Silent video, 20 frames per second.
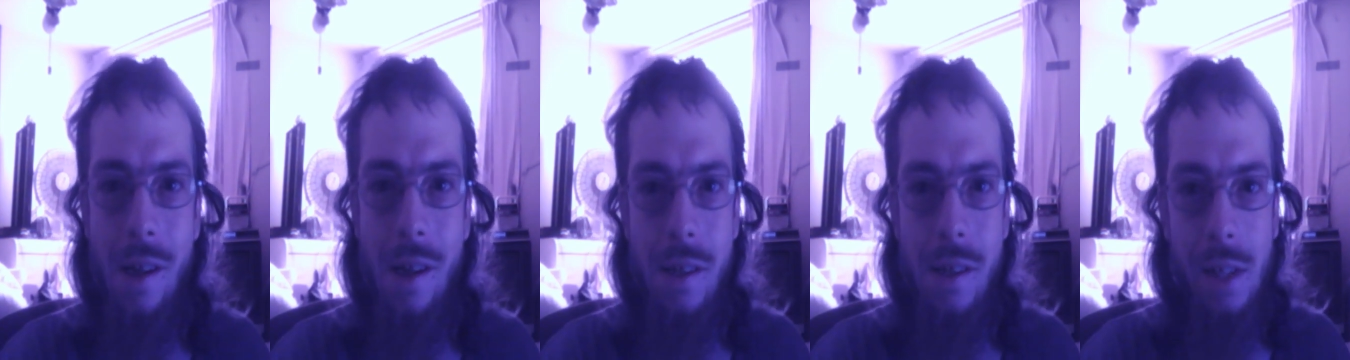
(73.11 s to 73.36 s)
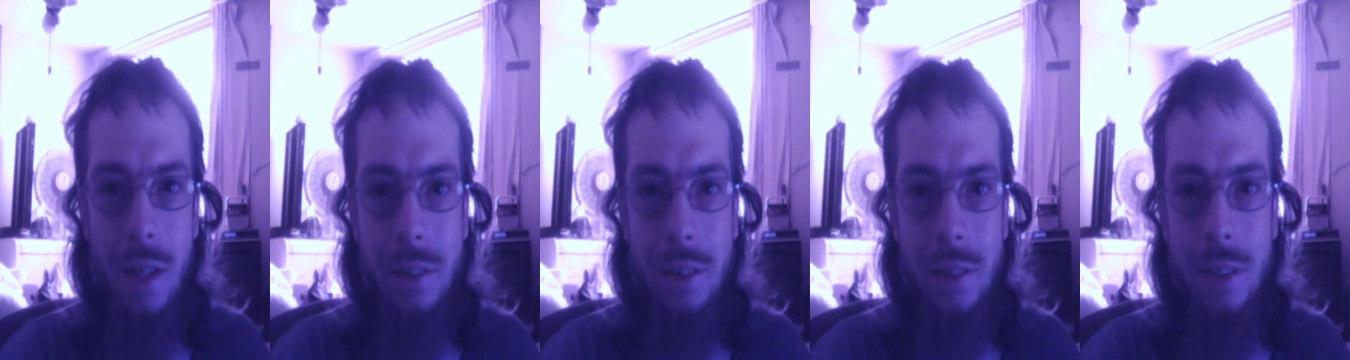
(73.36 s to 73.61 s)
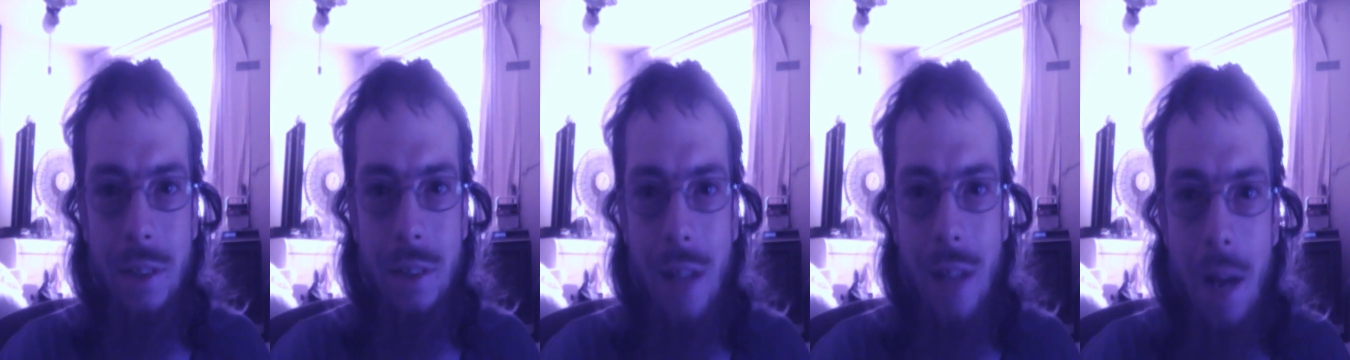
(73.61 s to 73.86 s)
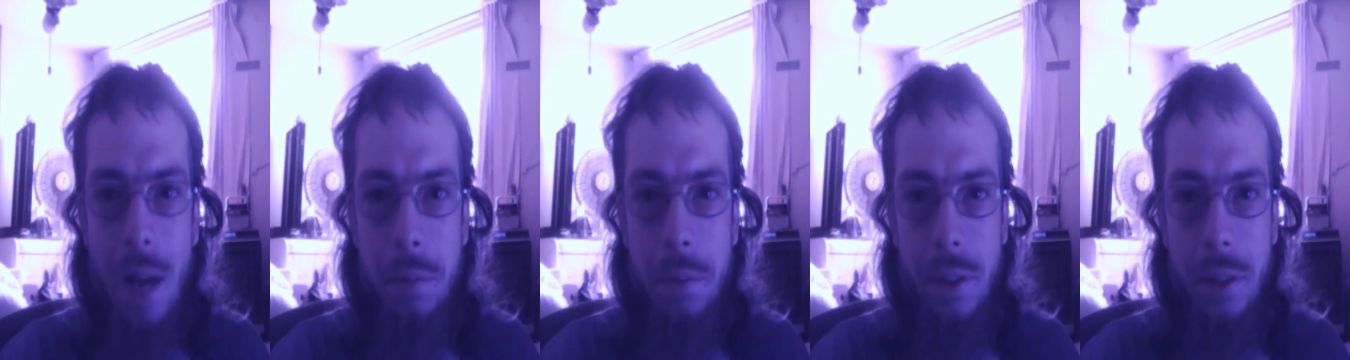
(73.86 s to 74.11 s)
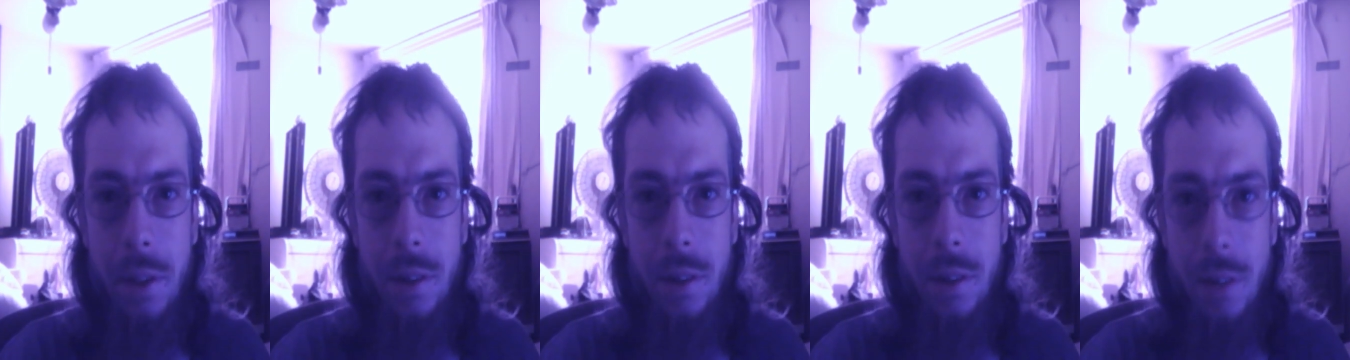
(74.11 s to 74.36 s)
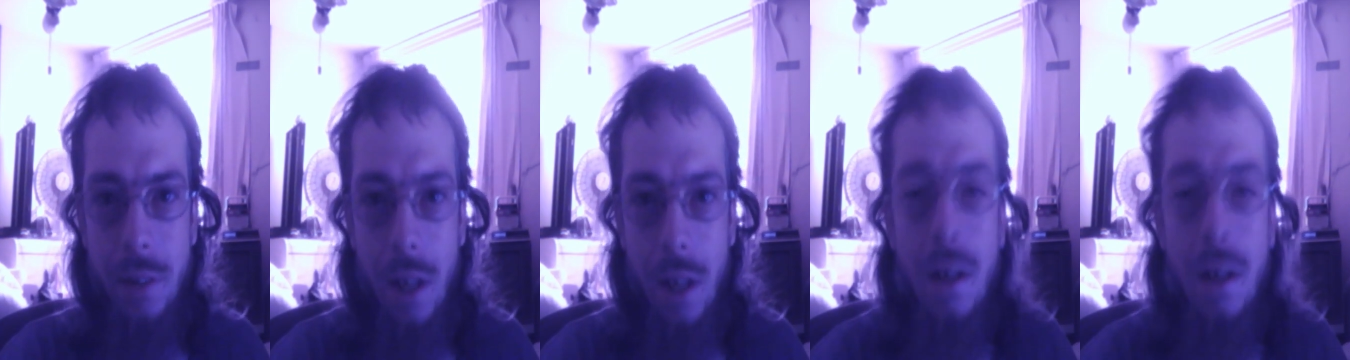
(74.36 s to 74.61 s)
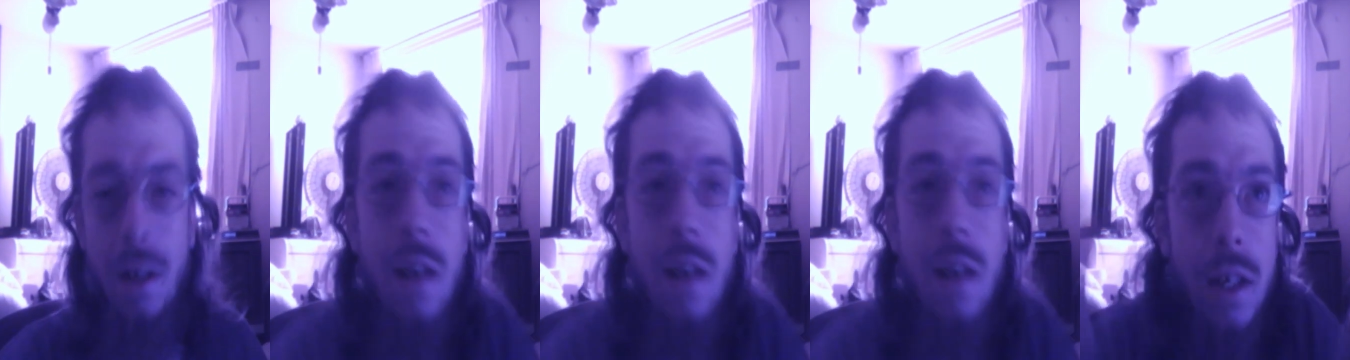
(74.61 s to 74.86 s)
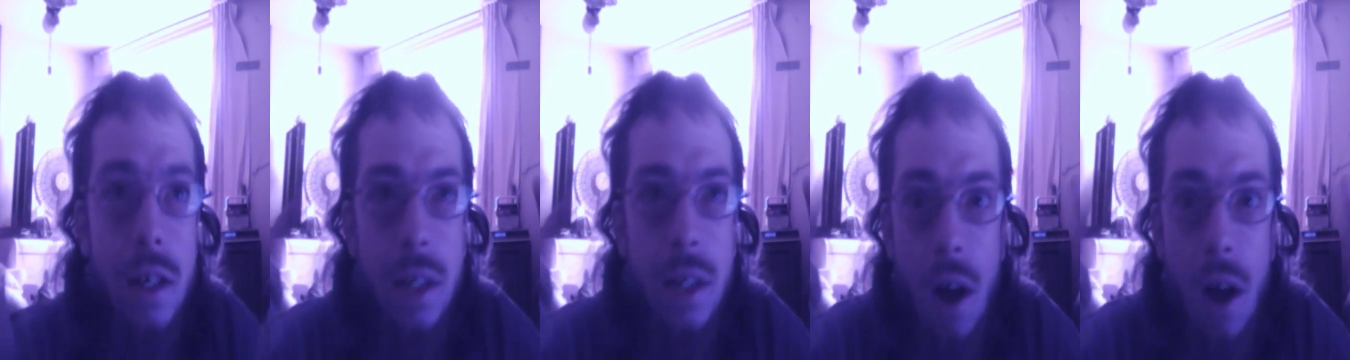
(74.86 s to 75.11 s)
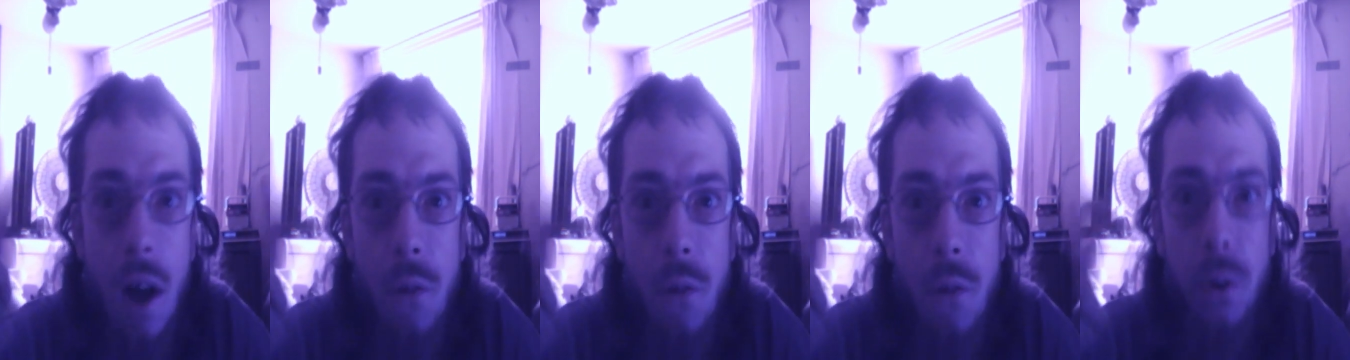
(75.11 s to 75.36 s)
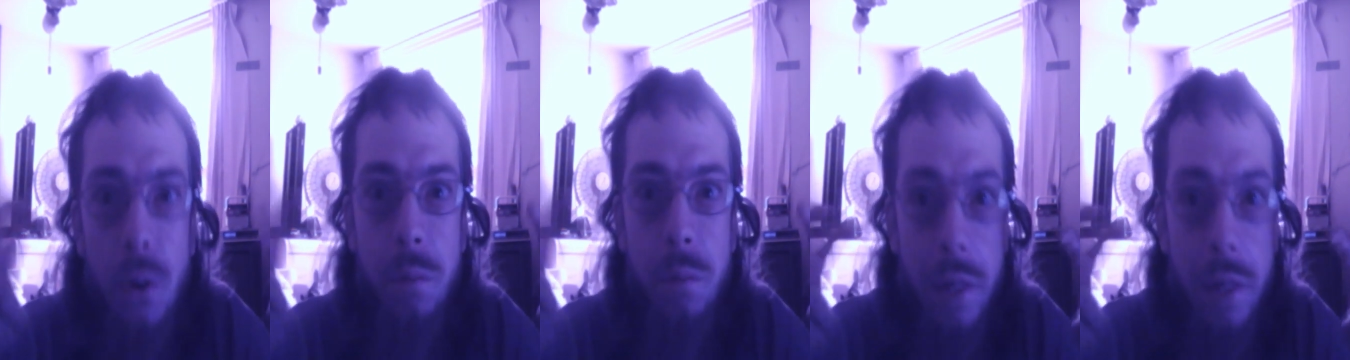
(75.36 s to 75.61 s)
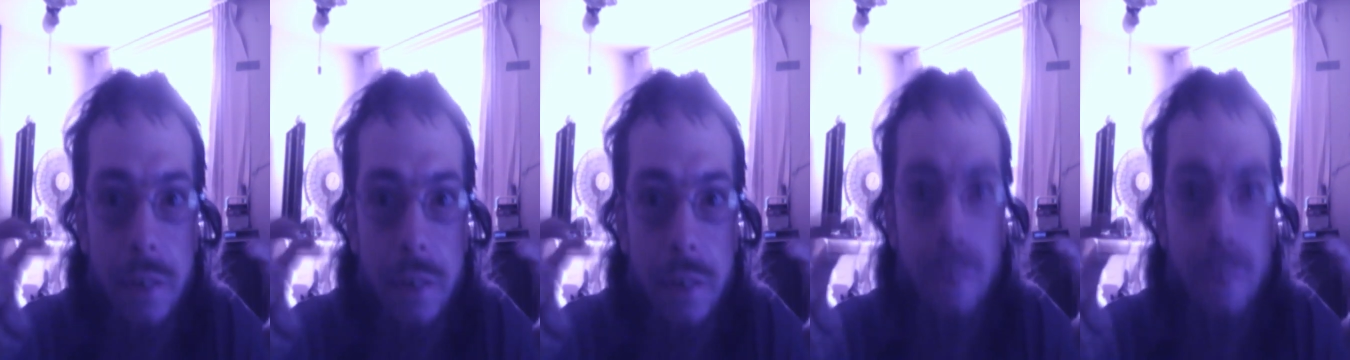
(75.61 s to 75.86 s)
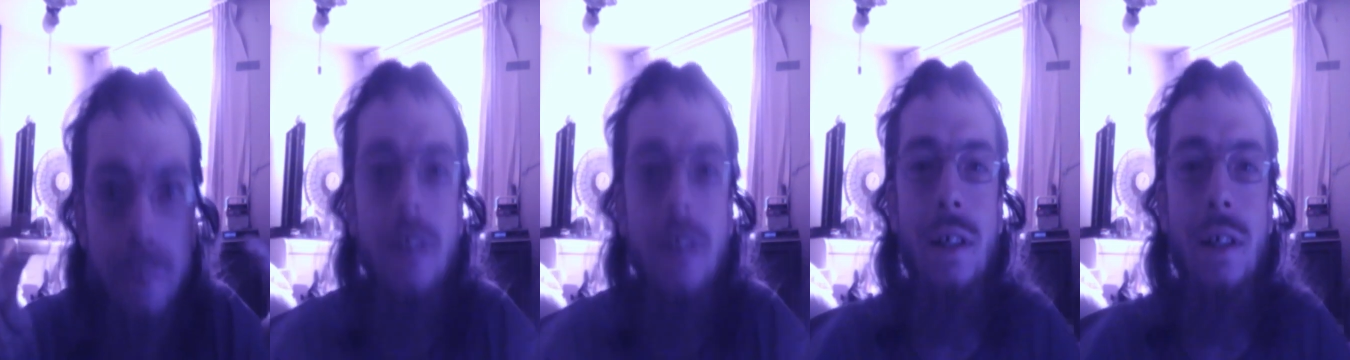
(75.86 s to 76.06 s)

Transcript: That's not happening. The government